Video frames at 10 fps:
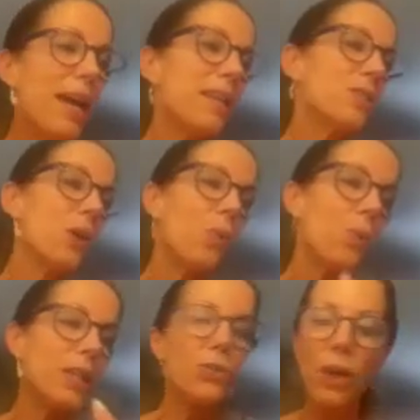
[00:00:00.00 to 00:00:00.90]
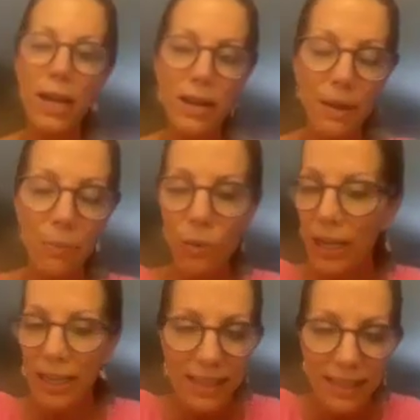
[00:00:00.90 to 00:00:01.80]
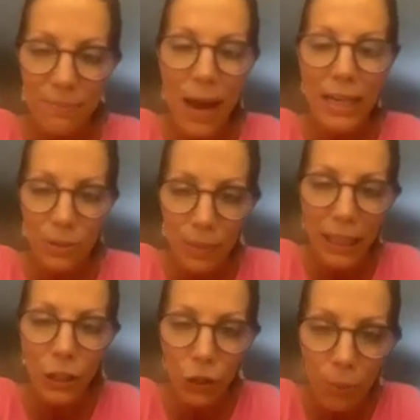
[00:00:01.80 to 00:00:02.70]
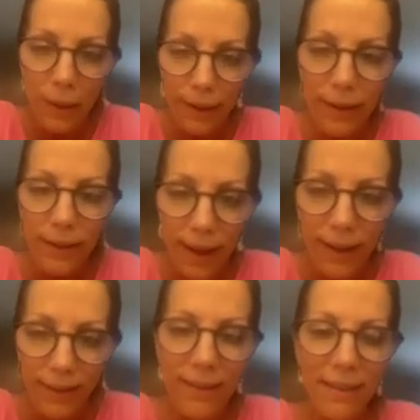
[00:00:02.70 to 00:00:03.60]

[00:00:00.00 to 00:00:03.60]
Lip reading: And so we try to bring it back to being human again.